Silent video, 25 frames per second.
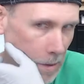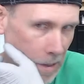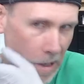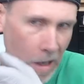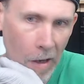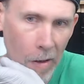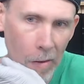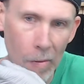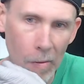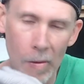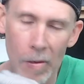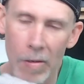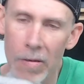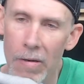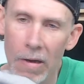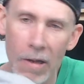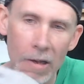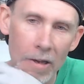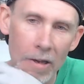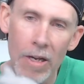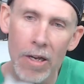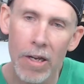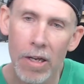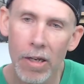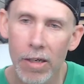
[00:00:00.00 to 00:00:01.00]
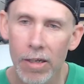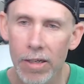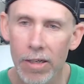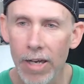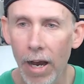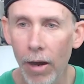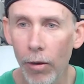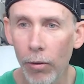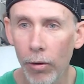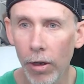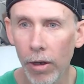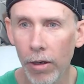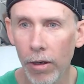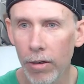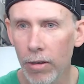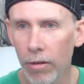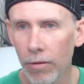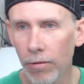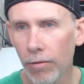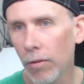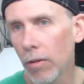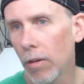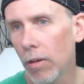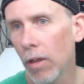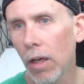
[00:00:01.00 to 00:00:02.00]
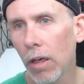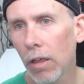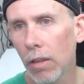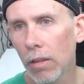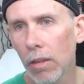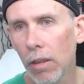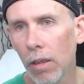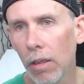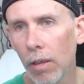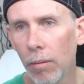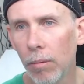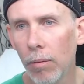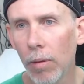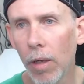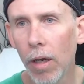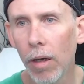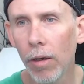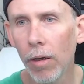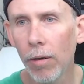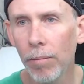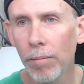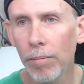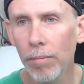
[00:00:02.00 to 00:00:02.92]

down down under for a long time now.